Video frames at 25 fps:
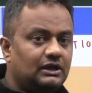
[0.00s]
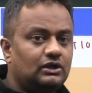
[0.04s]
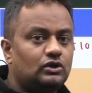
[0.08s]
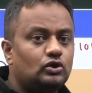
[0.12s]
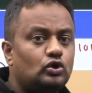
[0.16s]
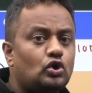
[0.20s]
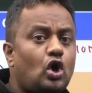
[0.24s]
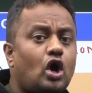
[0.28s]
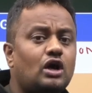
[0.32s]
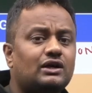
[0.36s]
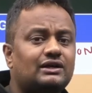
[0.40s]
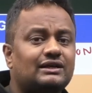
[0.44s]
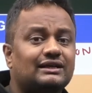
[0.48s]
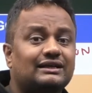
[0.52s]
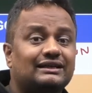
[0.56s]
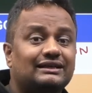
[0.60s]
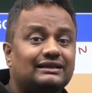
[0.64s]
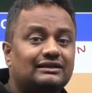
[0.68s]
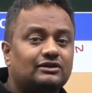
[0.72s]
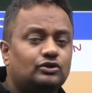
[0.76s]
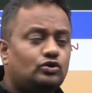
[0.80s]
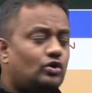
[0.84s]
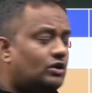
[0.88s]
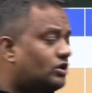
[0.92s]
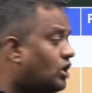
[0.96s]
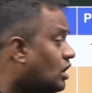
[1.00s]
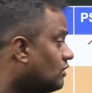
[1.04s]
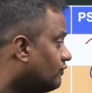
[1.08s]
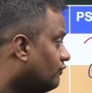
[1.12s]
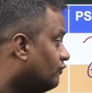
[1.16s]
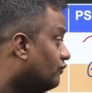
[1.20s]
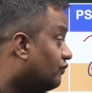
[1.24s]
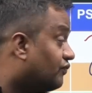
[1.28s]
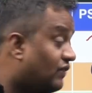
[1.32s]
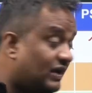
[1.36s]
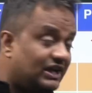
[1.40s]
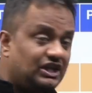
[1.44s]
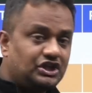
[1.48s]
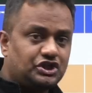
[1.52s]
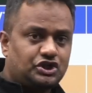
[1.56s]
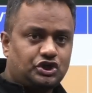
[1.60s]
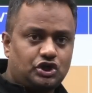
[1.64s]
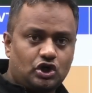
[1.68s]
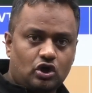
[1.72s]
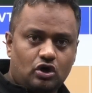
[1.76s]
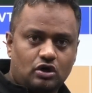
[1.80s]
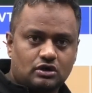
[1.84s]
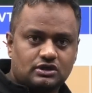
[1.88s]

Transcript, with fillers: not, you're not very sure.